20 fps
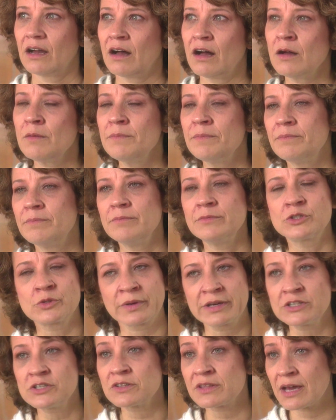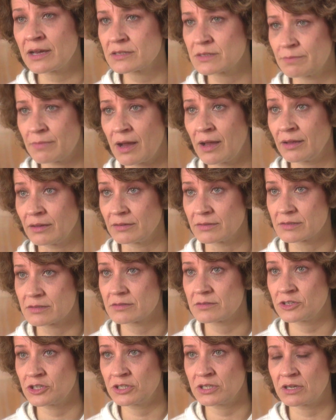all 22,000
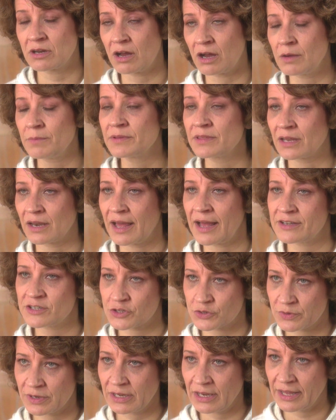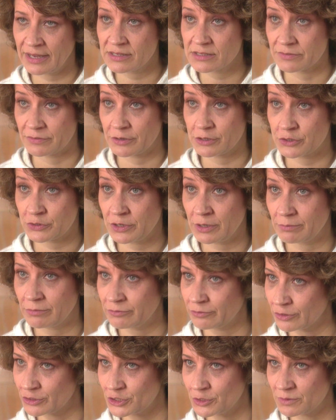miles. She did all but the last three legs of her trip
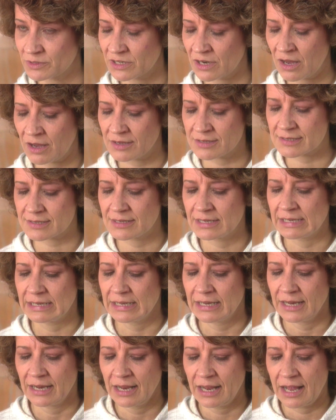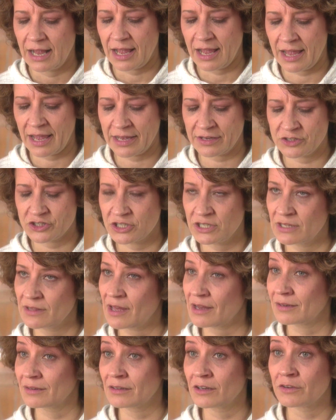before she was lost. And she did
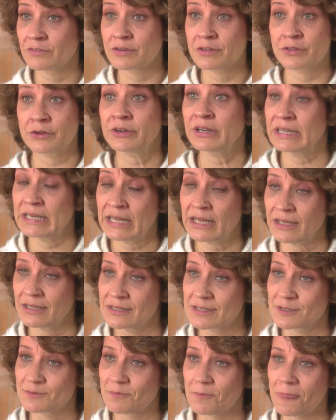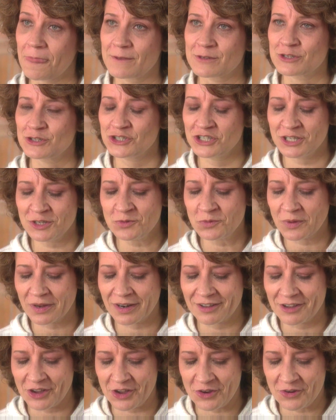that in a little over 30 days. So she didn't want
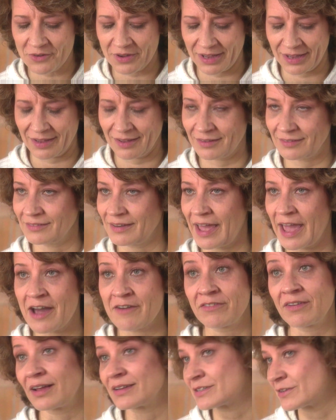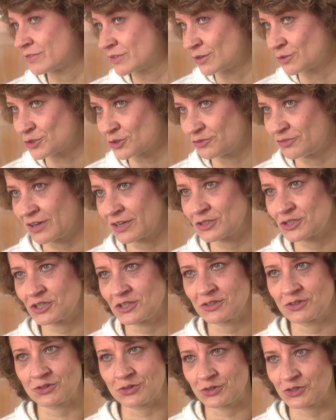to go and have lots of social
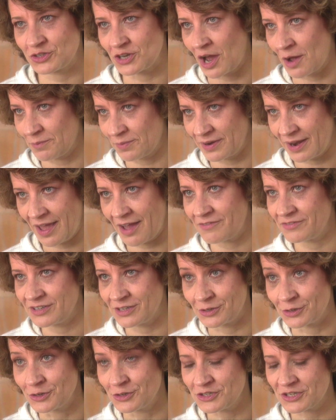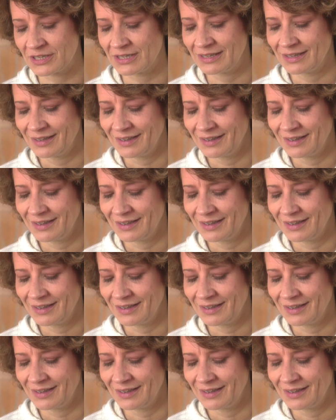functions or stop and have dinners.